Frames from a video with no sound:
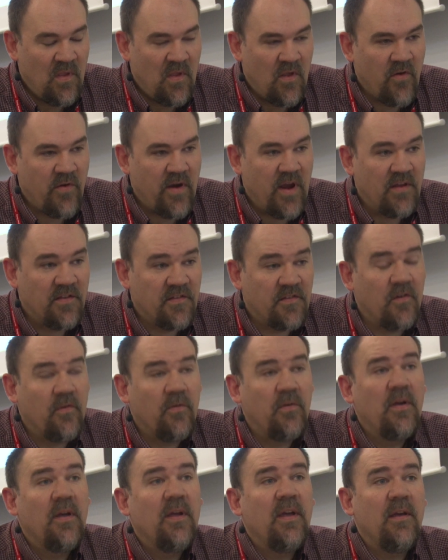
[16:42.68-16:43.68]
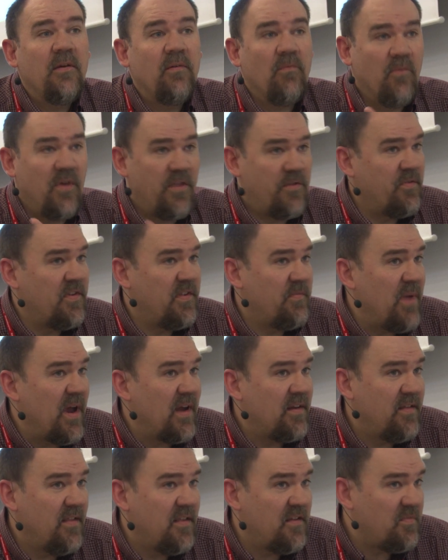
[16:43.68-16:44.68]
Okay, so with
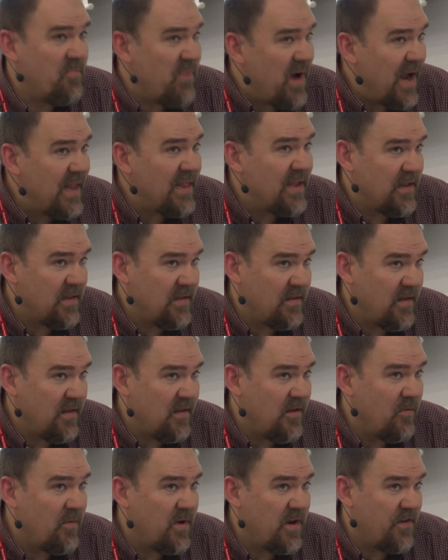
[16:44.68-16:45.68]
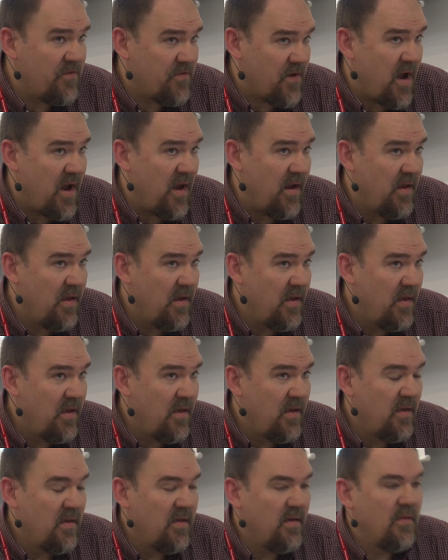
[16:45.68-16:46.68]
respect to this pilot that you want to try. Yeah.
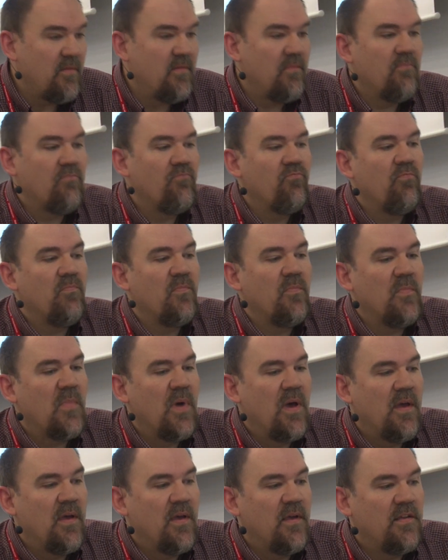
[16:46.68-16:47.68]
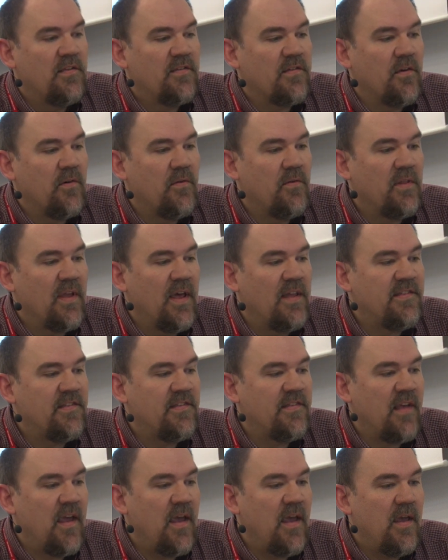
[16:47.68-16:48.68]
So let's
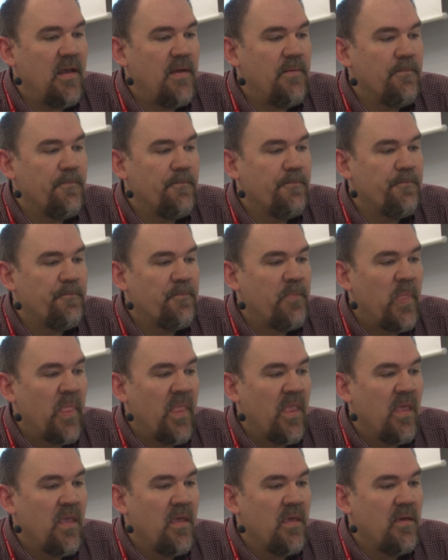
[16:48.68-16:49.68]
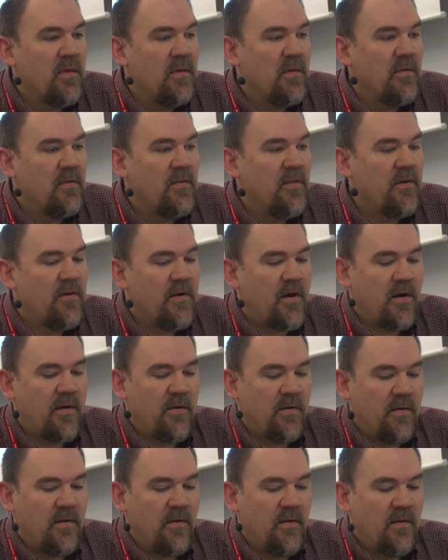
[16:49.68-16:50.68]
say
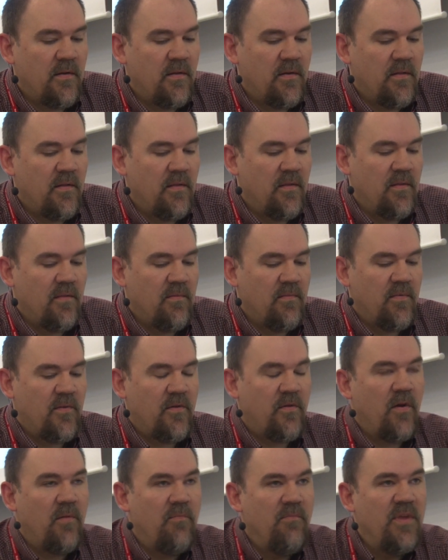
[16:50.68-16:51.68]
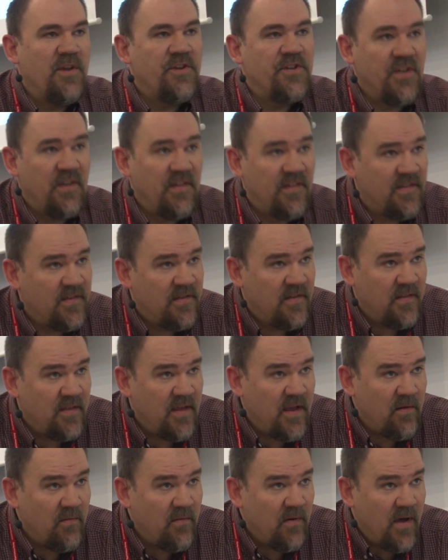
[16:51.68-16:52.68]
there are missions
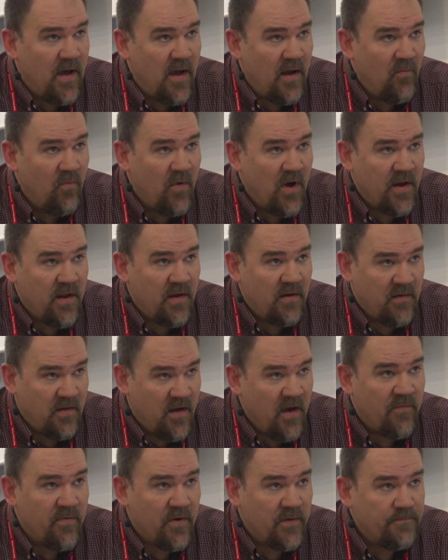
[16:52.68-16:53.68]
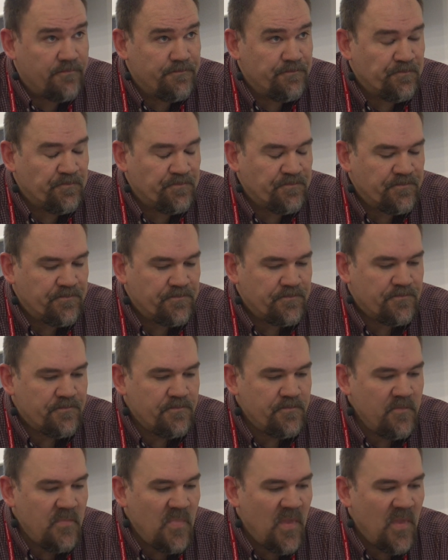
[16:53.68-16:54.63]
that I'd want to cover. Okay.